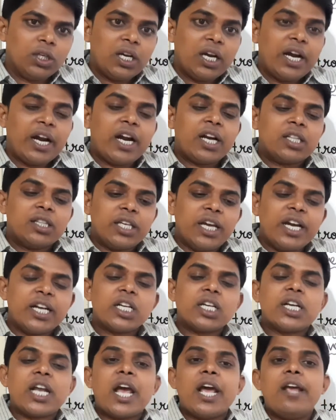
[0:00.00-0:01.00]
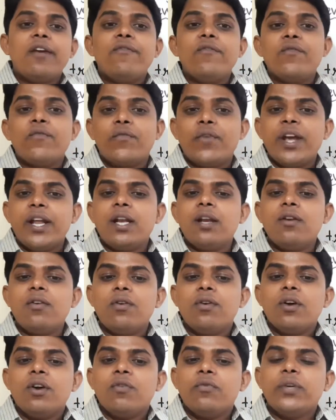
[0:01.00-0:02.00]
At that time,
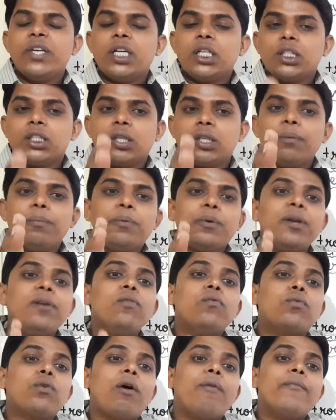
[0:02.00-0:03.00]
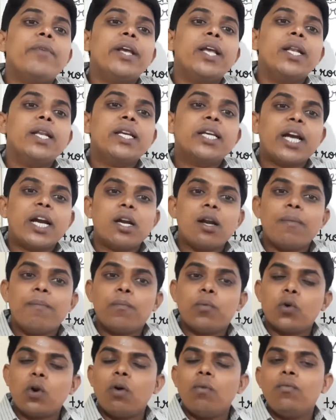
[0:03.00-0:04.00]
when we are suffering from any kind of
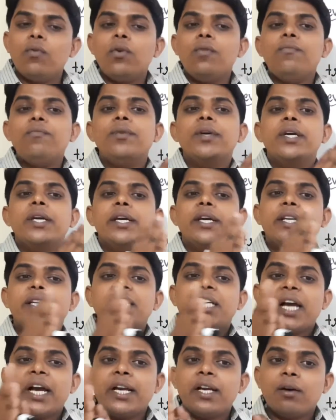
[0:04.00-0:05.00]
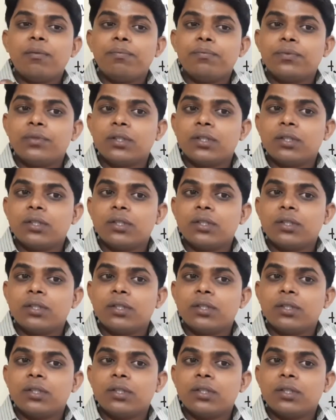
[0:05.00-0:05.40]
problem, any kind of